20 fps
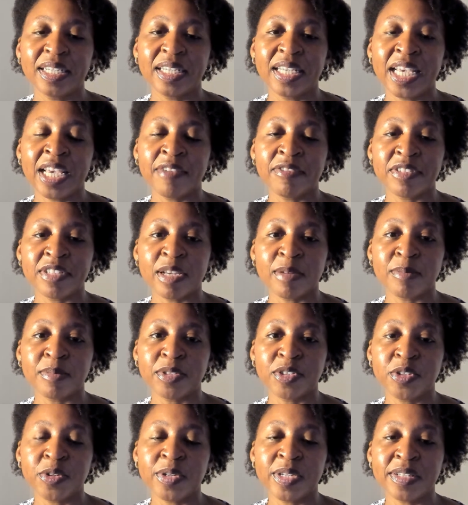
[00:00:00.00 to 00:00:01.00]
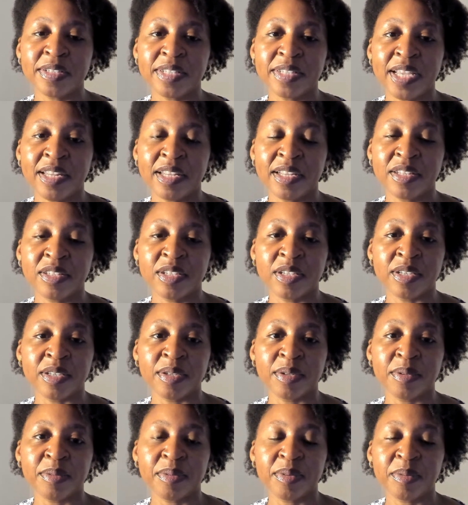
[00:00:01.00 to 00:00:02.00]
If some students needed
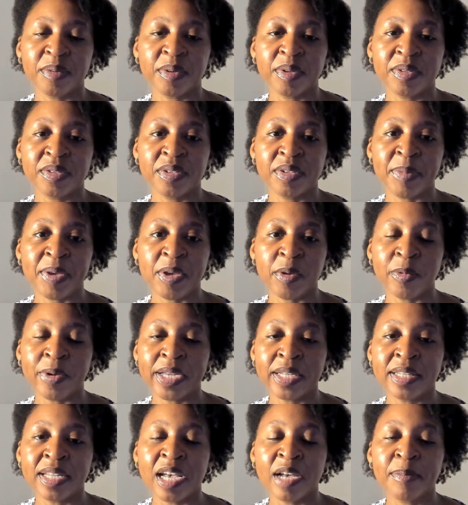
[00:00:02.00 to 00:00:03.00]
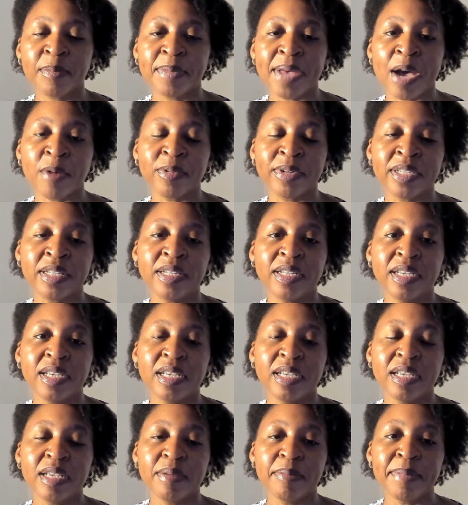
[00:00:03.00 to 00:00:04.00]
to be written up, I would
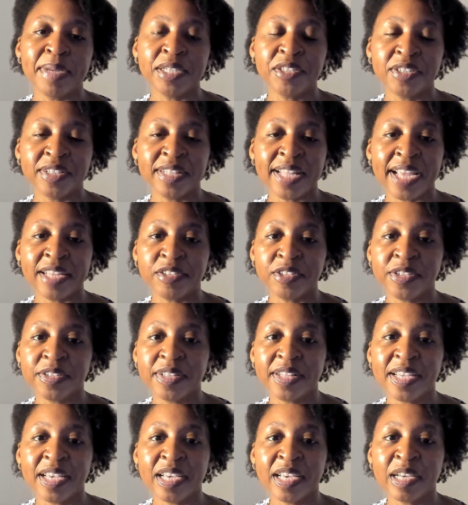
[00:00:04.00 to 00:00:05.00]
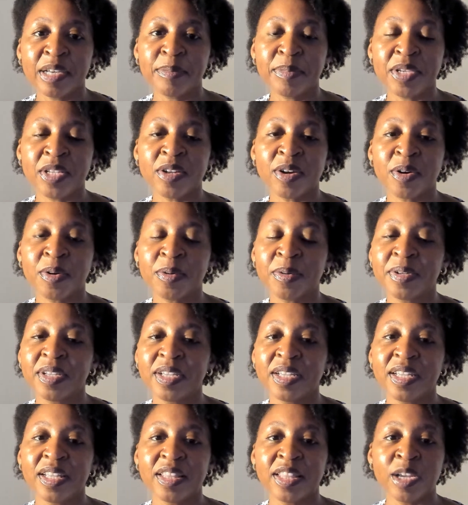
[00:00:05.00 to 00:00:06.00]
mention that to them.
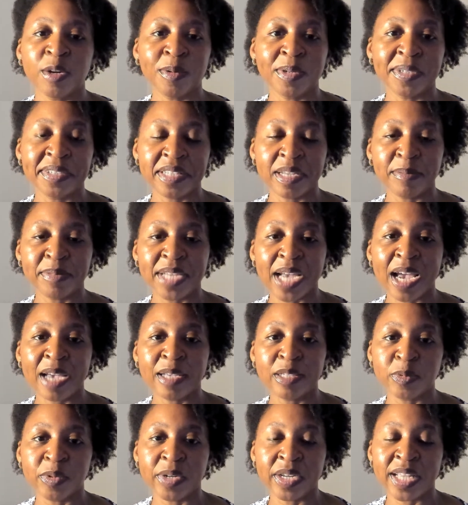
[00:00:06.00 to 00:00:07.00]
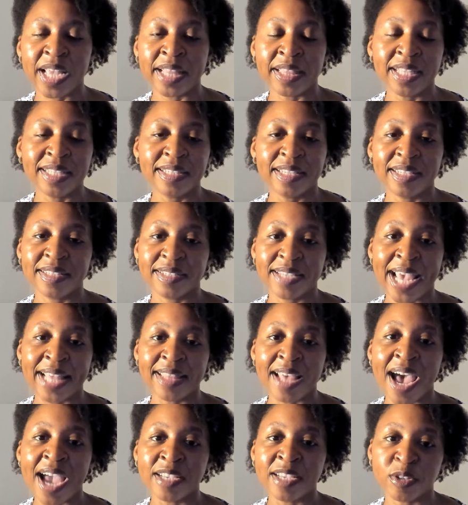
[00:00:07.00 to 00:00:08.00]
There were some times where, and this is at
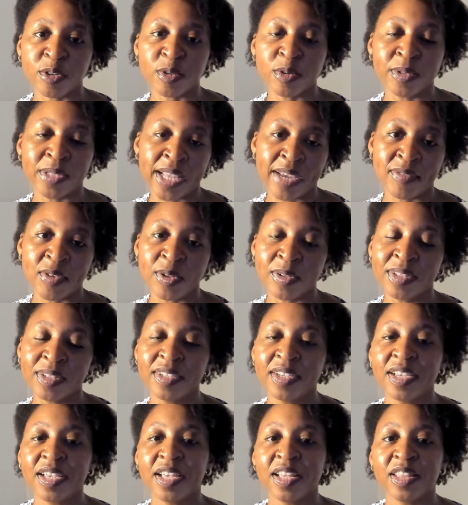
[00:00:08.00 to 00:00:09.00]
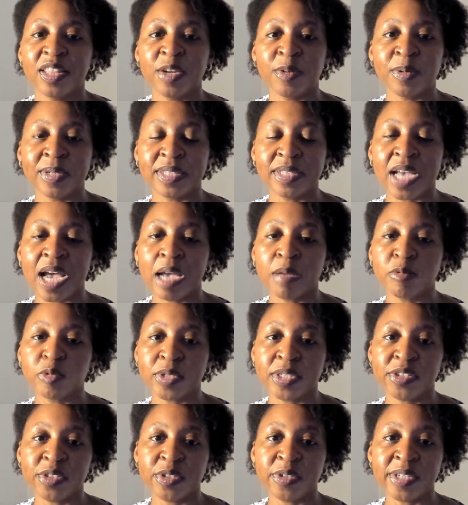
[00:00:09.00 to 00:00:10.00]
the high school level, there were times
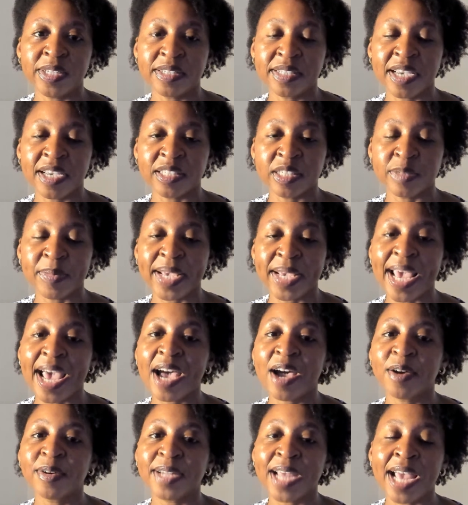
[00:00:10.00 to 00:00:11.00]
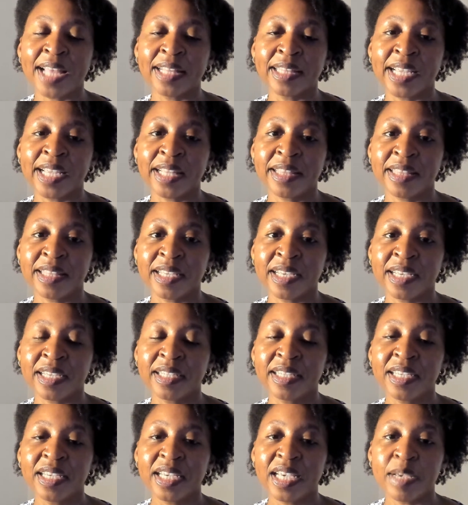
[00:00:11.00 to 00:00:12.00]
when students cussed me out. I let the
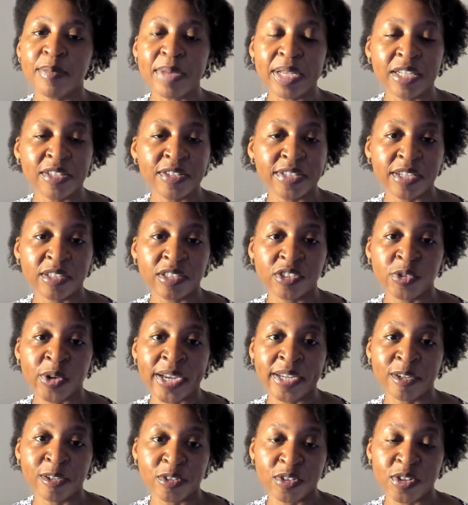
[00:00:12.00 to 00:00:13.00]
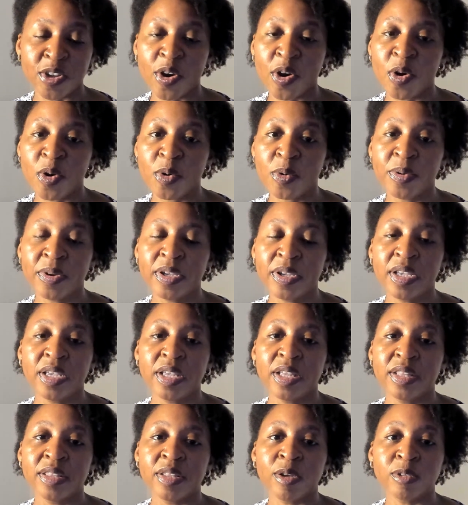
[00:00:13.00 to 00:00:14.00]
administrators know
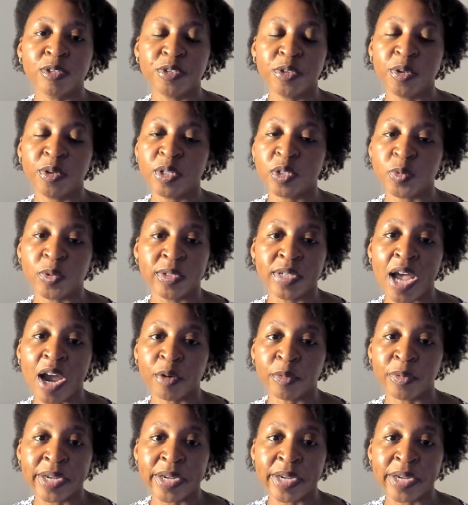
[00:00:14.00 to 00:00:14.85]
those students were not